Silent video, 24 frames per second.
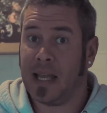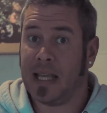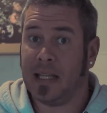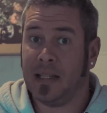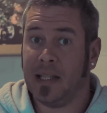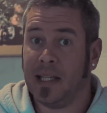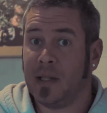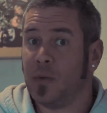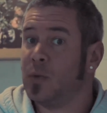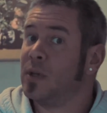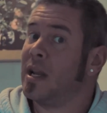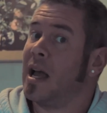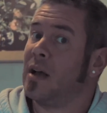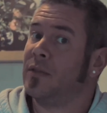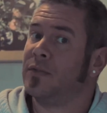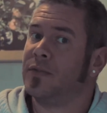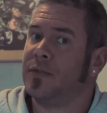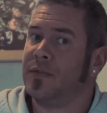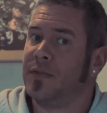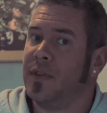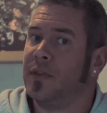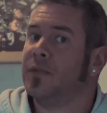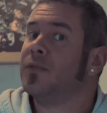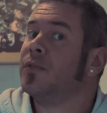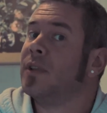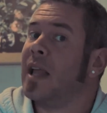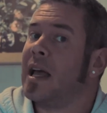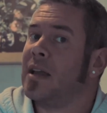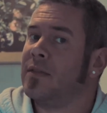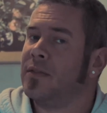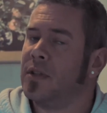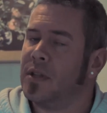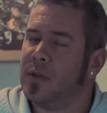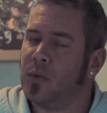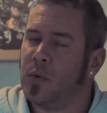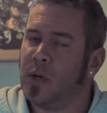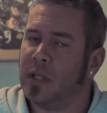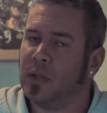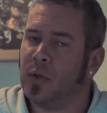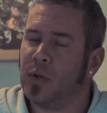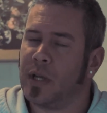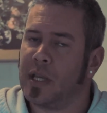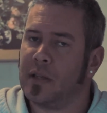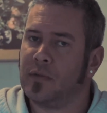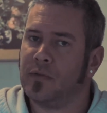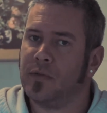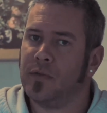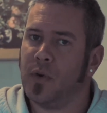e-liquid the flavor that we're
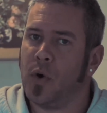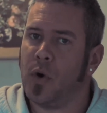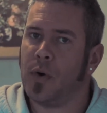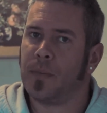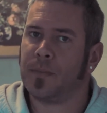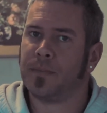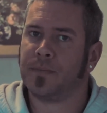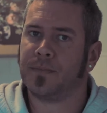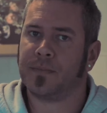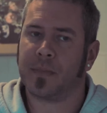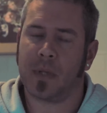looking for.